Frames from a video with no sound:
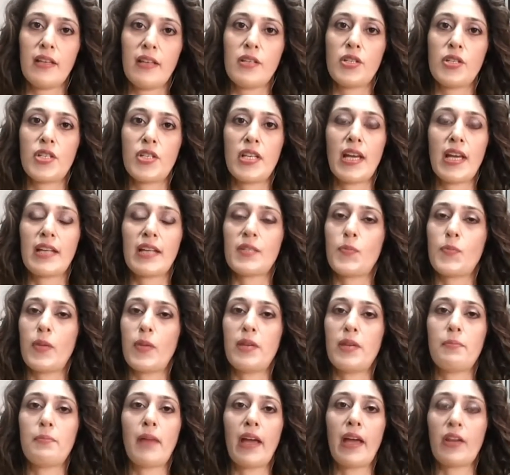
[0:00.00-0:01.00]
She has
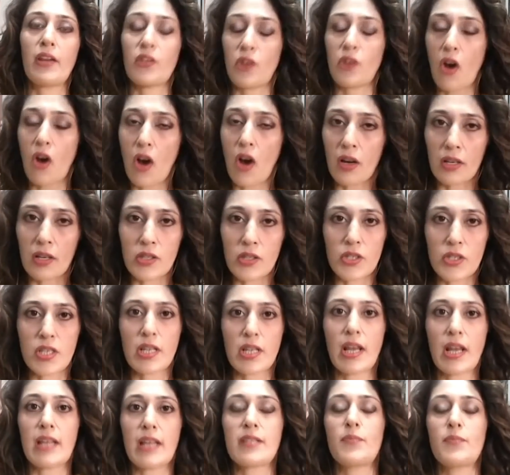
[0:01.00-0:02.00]
been my rock.
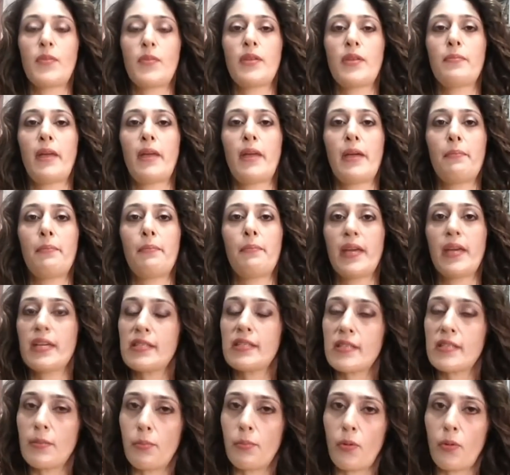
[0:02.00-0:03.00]
She has been my
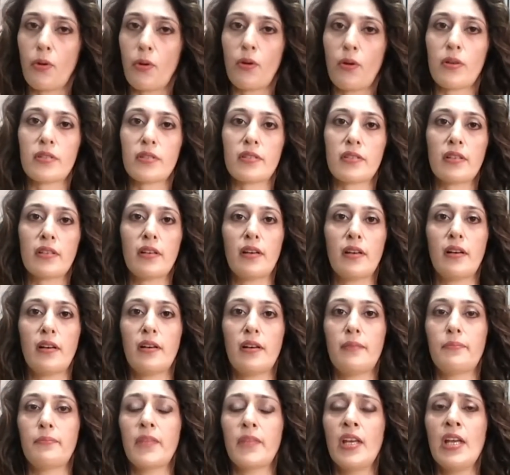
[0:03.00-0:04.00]
biggest support.
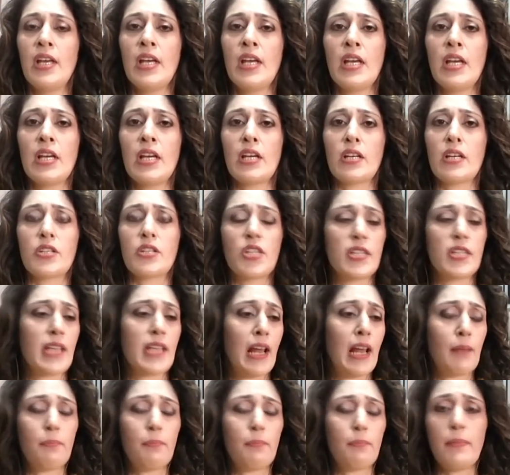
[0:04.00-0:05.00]
She's
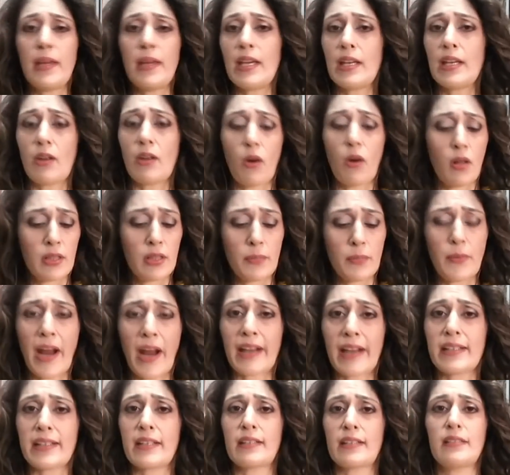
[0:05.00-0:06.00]
helped me in all the
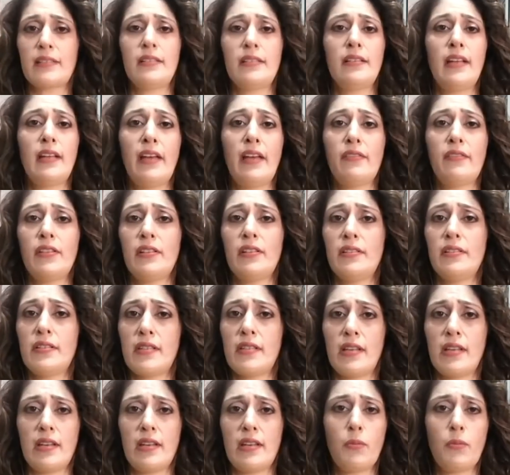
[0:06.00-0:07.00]
practical levels,
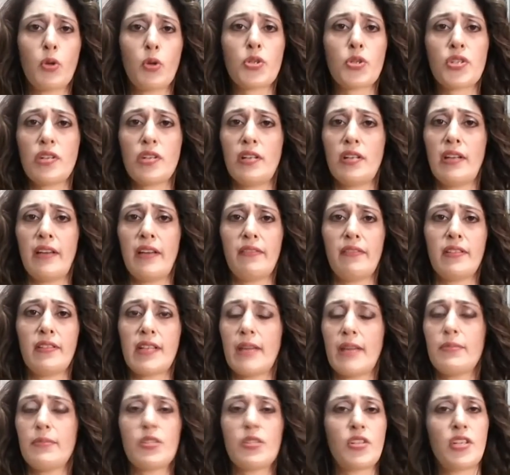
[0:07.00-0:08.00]
in emotional level.
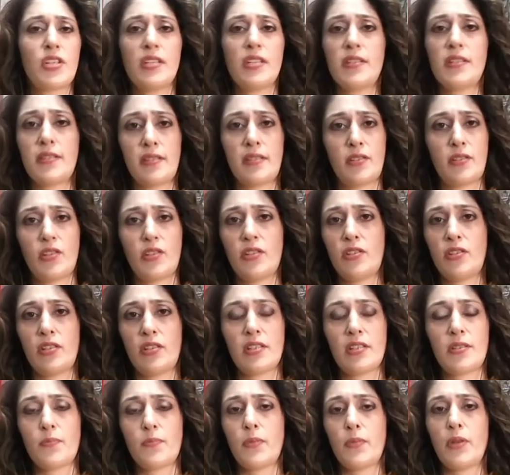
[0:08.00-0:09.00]
I mean, she's
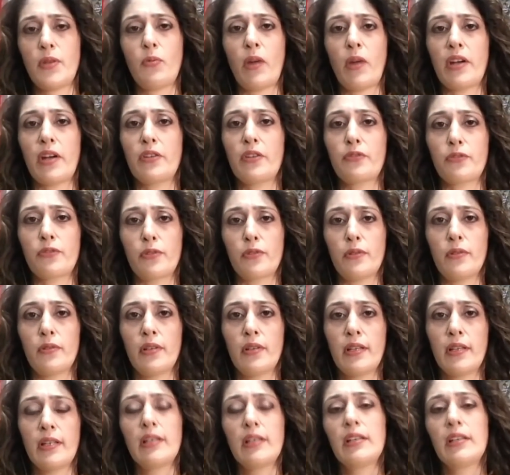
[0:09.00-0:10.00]
just been wonderful.
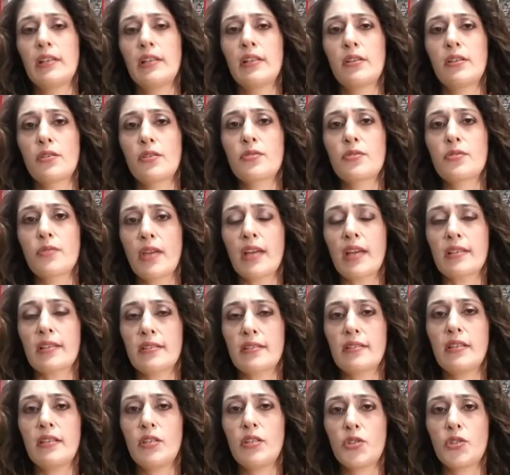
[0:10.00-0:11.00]
So
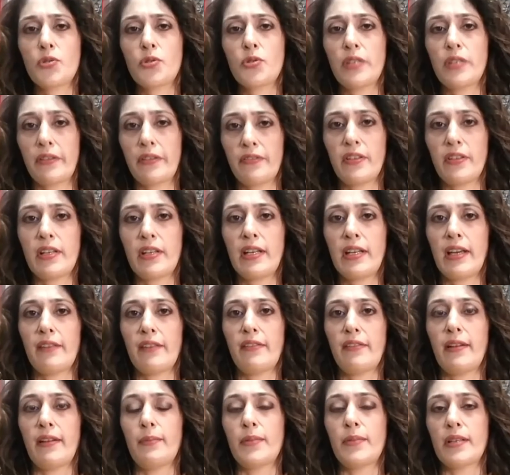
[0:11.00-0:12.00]
yes, these two definitely
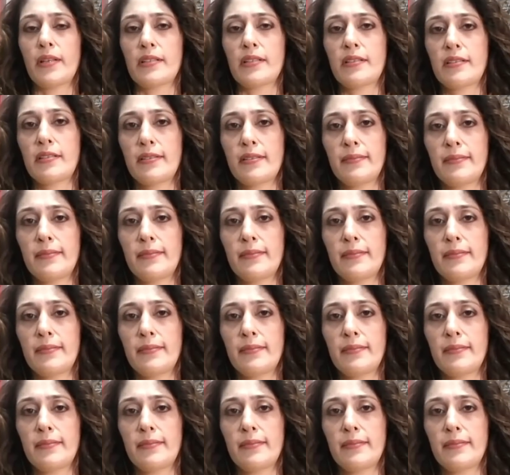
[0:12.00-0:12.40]
have helped us.